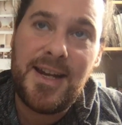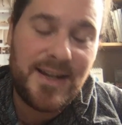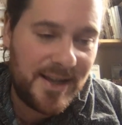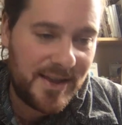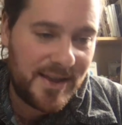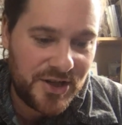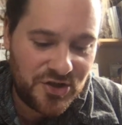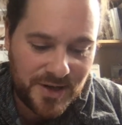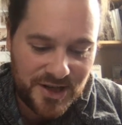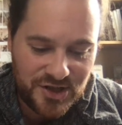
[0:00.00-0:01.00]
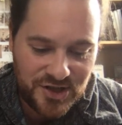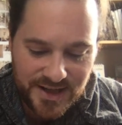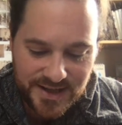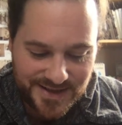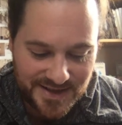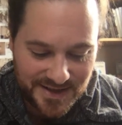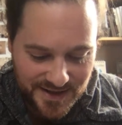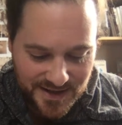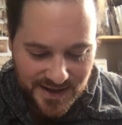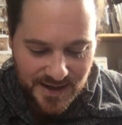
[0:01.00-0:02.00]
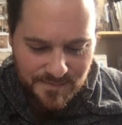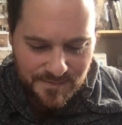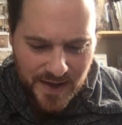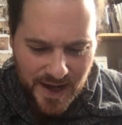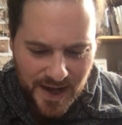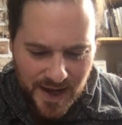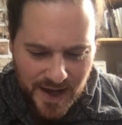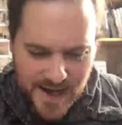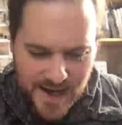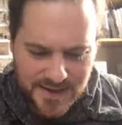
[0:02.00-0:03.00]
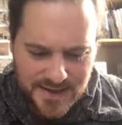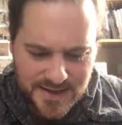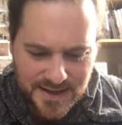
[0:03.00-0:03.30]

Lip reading: the region where she is. And